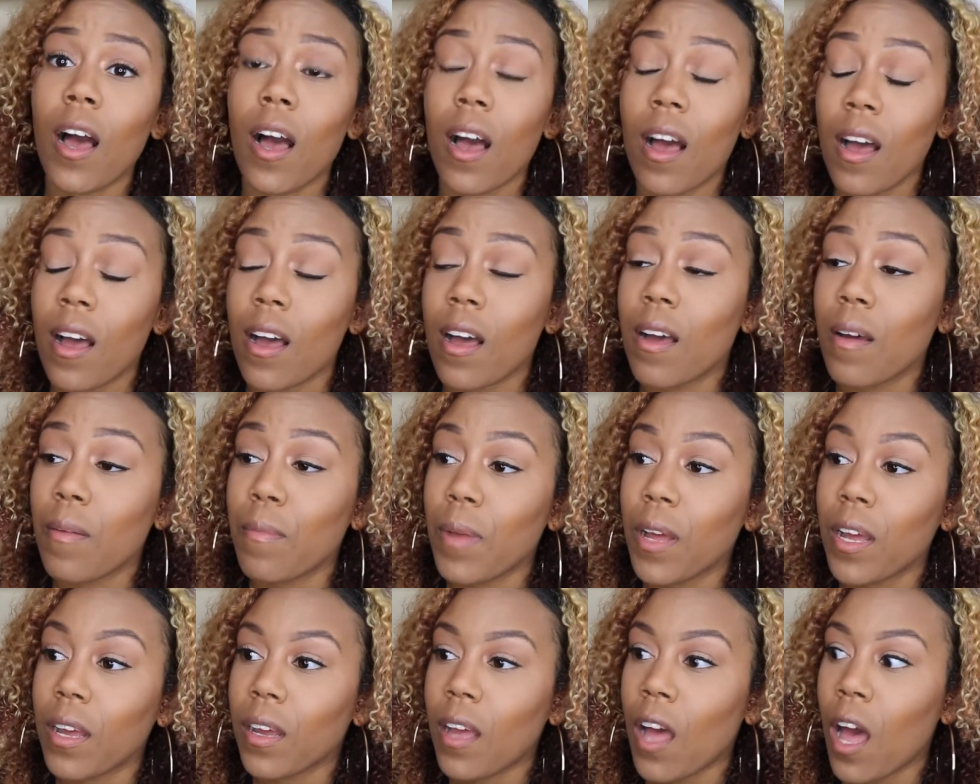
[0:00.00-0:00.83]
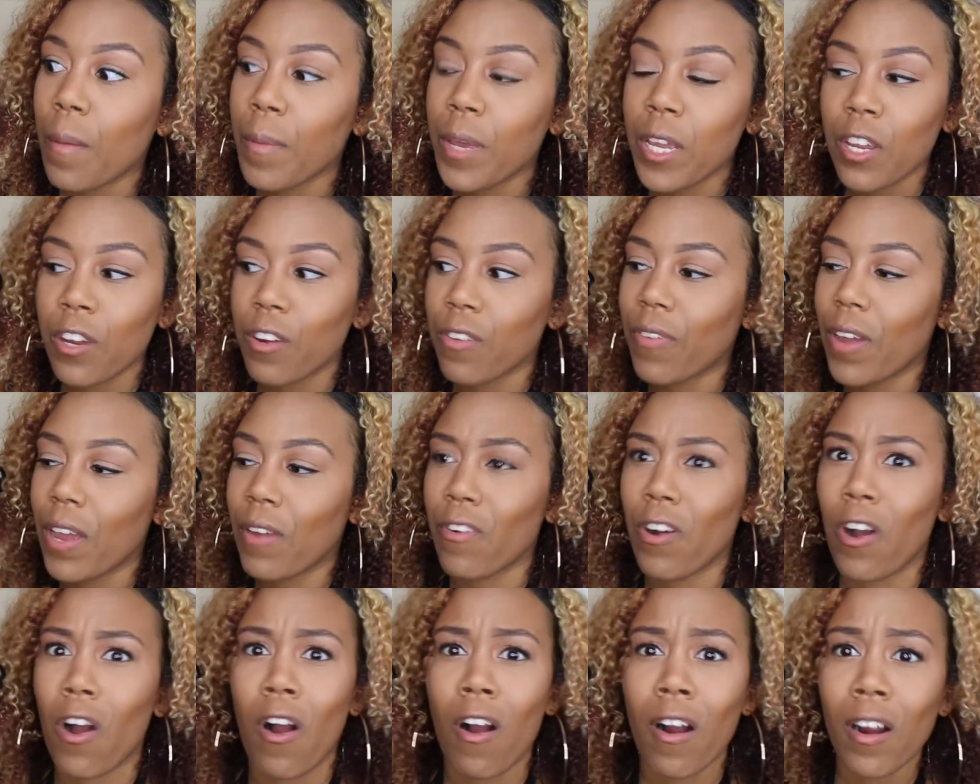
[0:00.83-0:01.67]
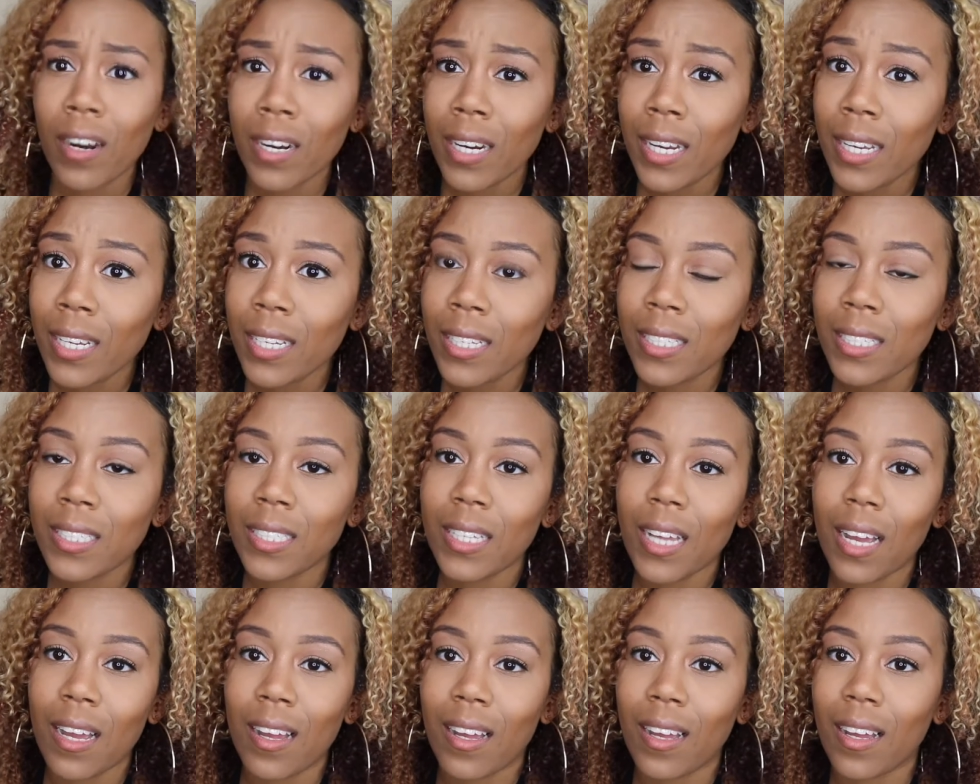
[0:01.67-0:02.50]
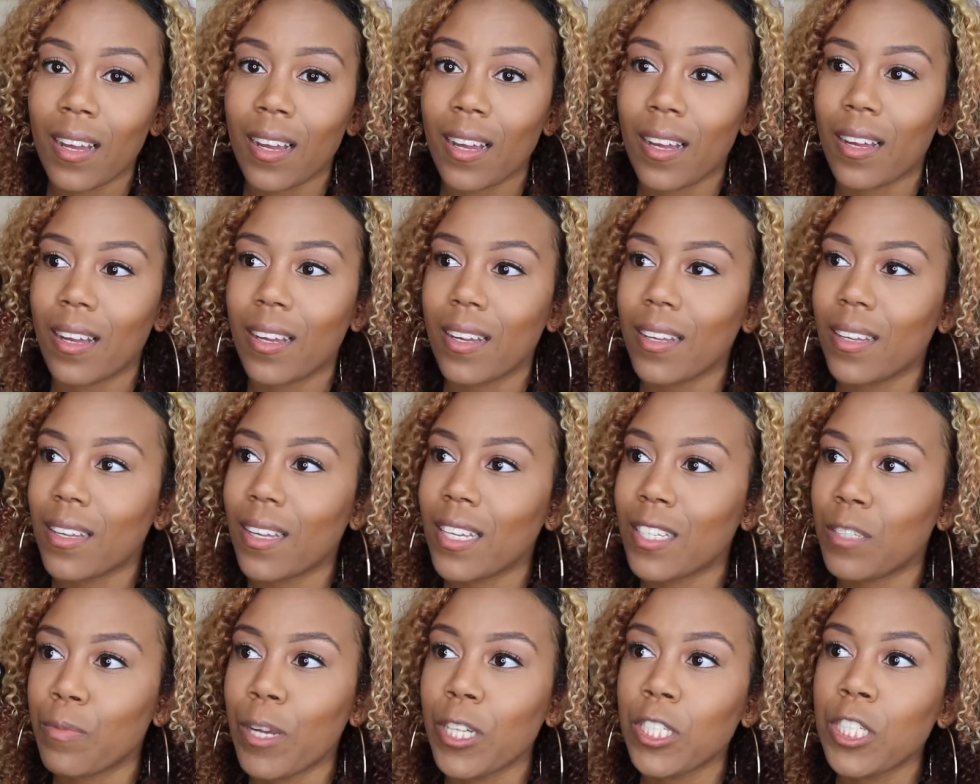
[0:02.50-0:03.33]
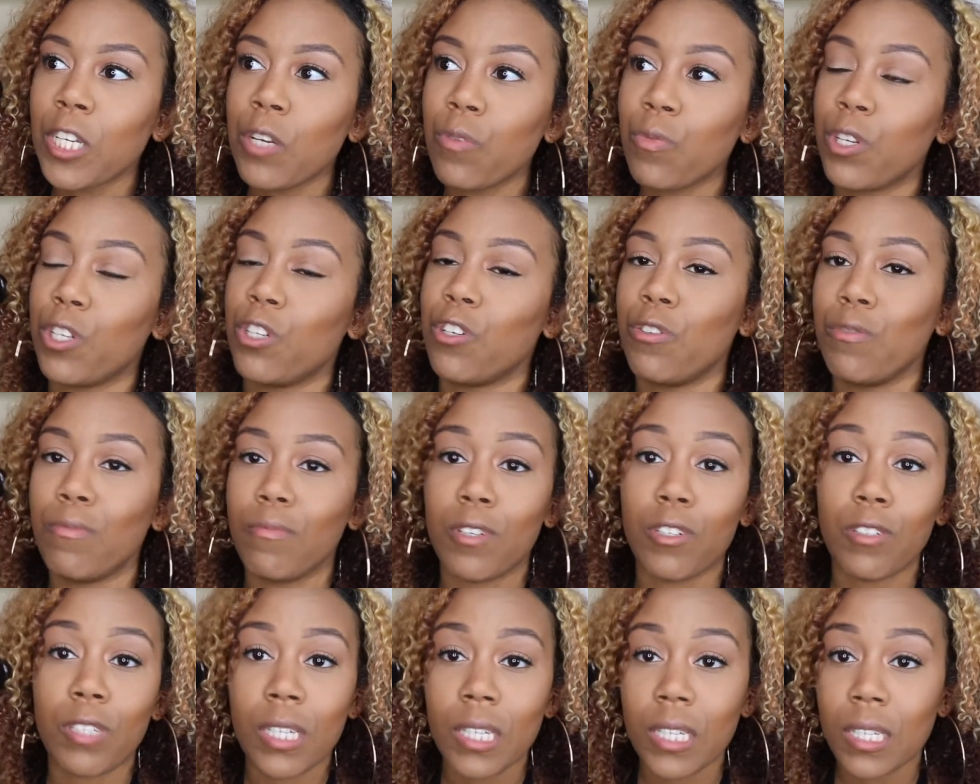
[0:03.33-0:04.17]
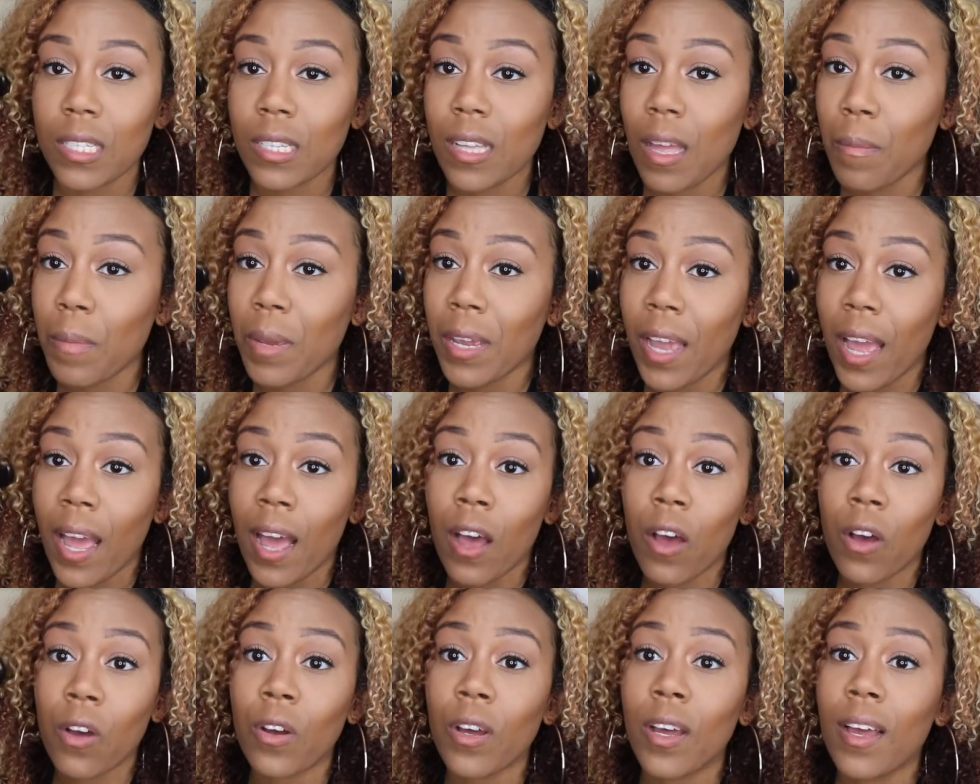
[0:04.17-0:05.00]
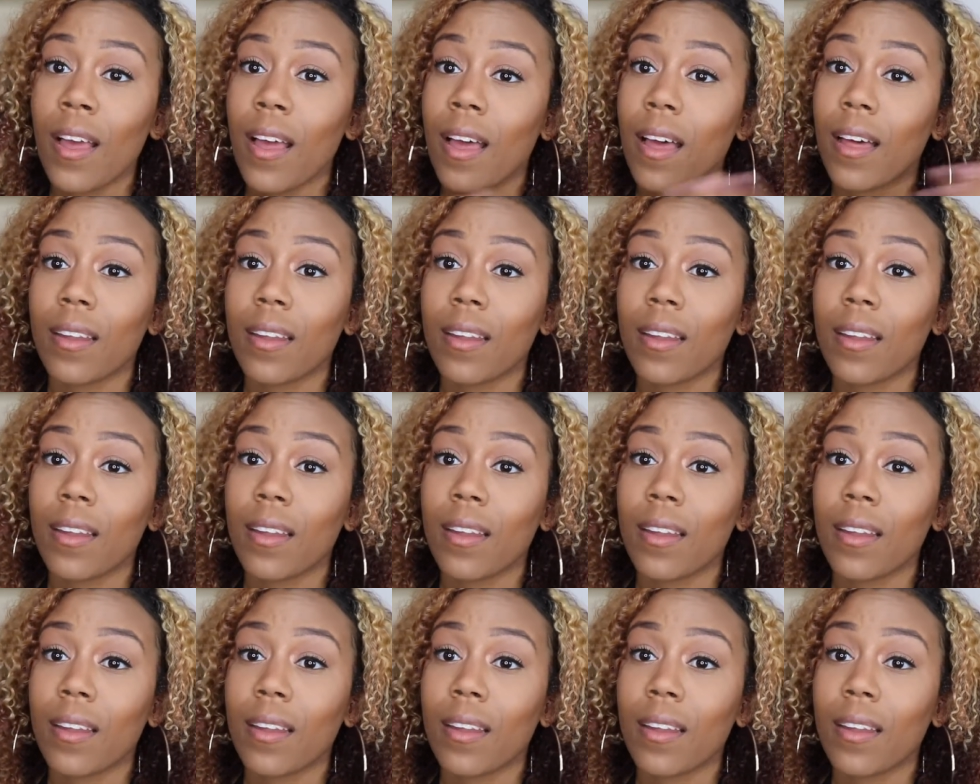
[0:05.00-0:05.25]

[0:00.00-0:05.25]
Um, comment your favorite artists, uh, especially when new music is coming out.